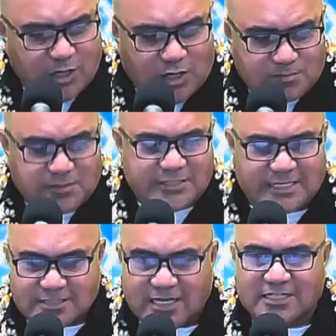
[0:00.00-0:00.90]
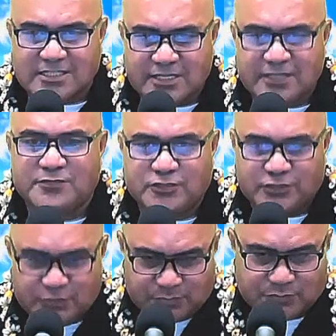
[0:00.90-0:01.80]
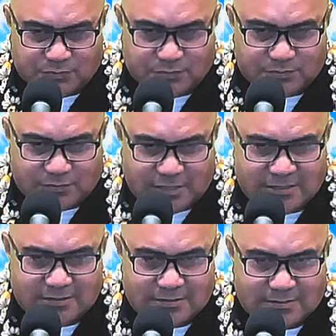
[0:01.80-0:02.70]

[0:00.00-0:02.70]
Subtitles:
armor that God gives you, right?